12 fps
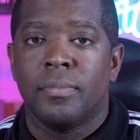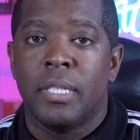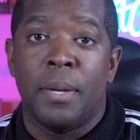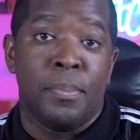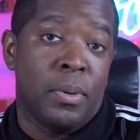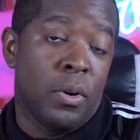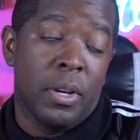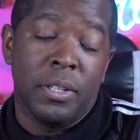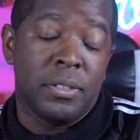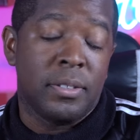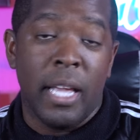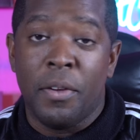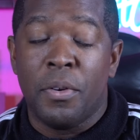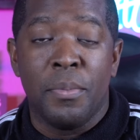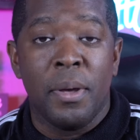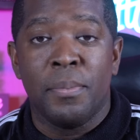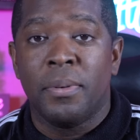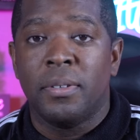employers, they
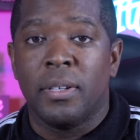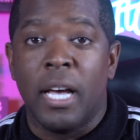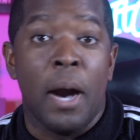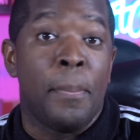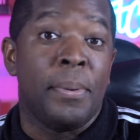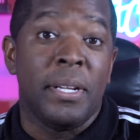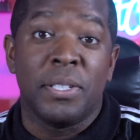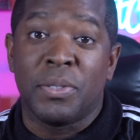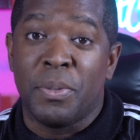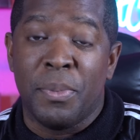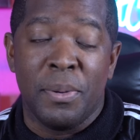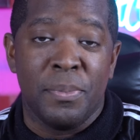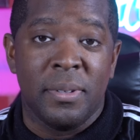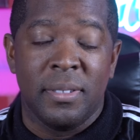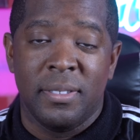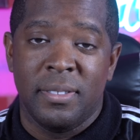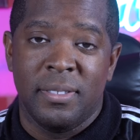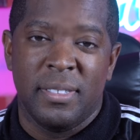remember, companies
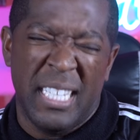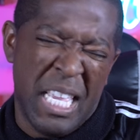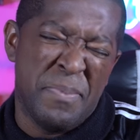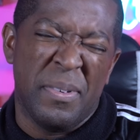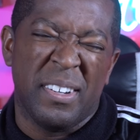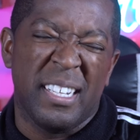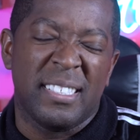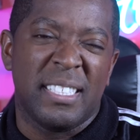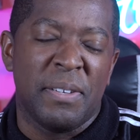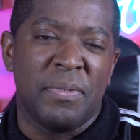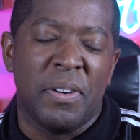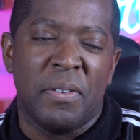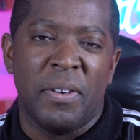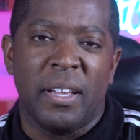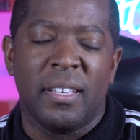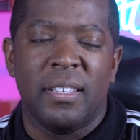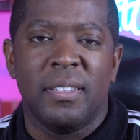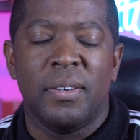remember. They keep all that stuff on
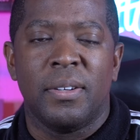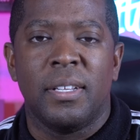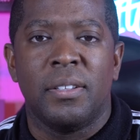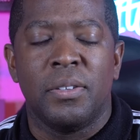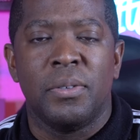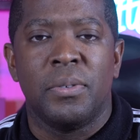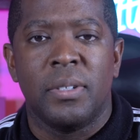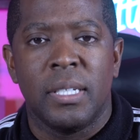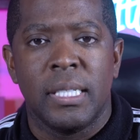record. You know they do.